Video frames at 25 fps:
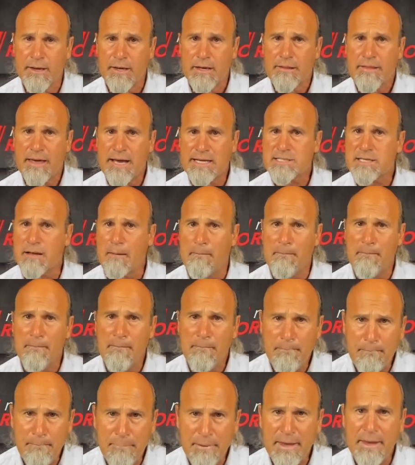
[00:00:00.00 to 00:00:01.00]
That's a
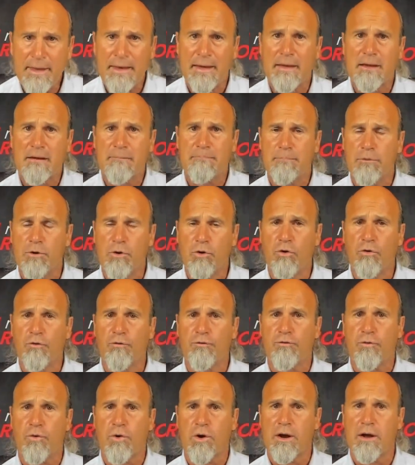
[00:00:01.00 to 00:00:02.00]
big move
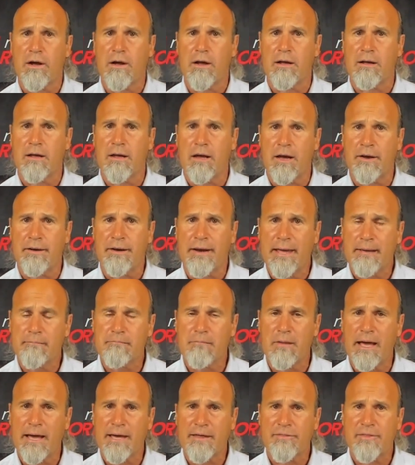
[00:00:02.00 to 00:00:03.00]
for a name
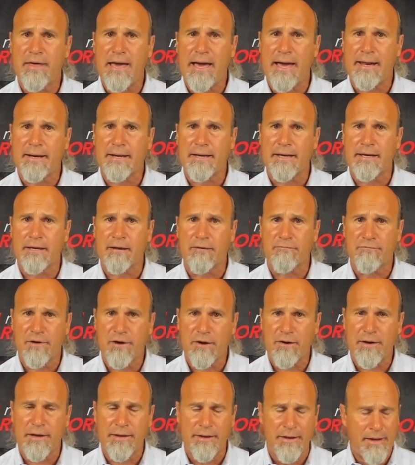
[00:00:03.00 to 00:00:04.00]
like that in a
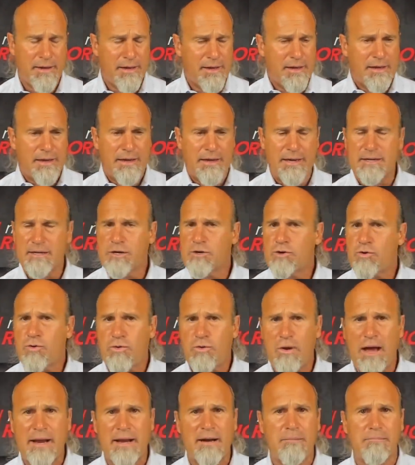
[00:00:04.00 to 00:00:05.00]
very
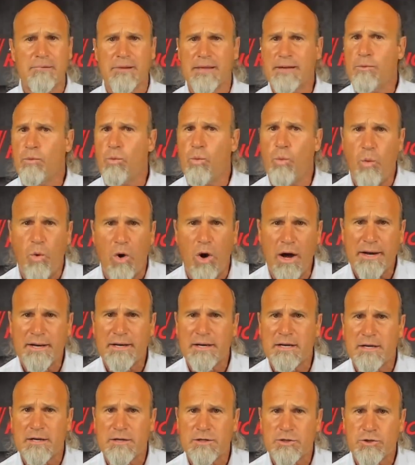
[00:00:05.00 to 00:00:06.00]
incredibly one
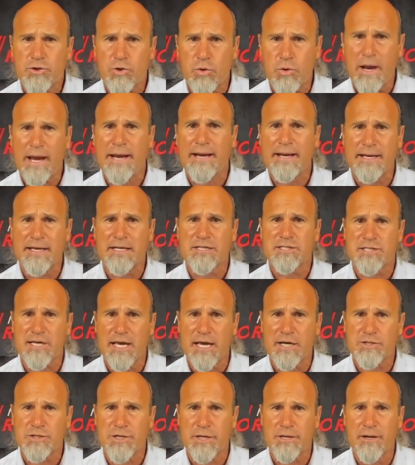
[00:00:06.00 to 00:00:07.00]
trading
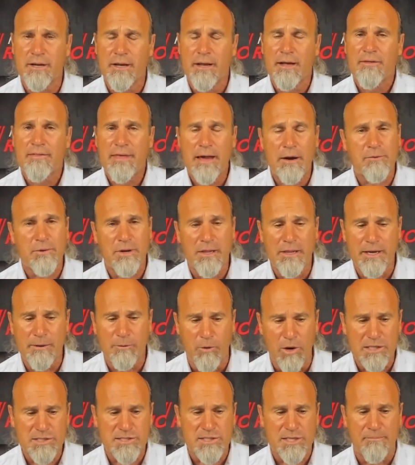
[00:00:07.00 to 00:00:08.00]
session. That really
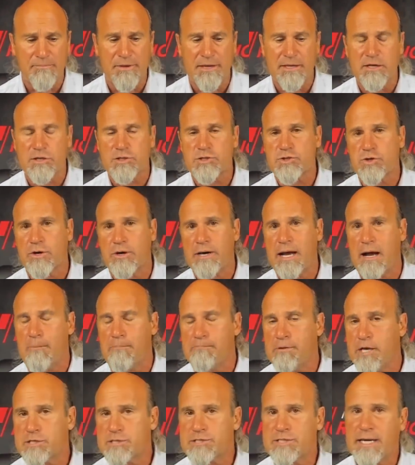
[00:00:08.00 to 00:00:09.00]
was something that stood out.
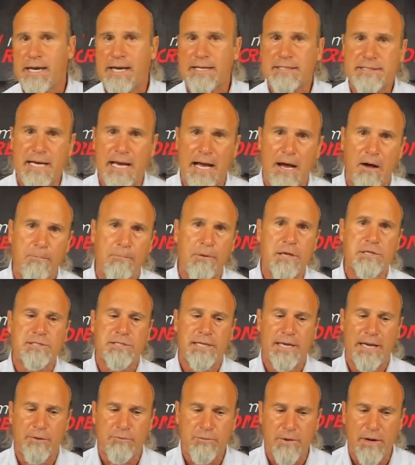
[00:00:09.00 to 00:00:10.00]
Plus you had Dow, plus
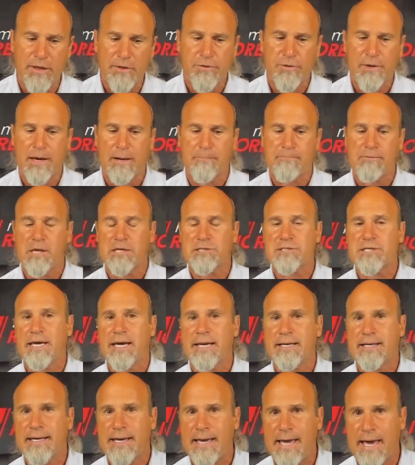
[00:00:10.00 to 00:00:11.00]
you had Raytheon, plus you
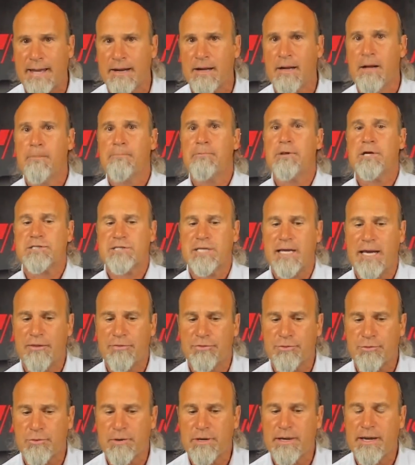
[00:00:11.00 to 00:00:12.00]
had Cat, plus you had
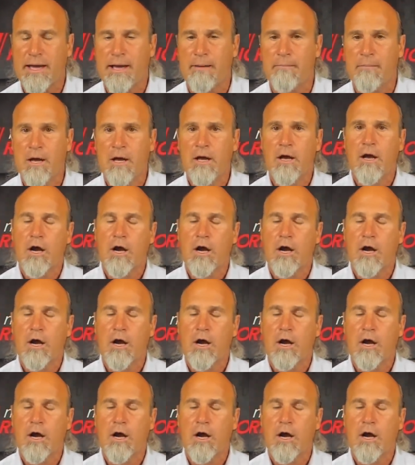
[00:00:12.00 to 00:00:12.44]
3M.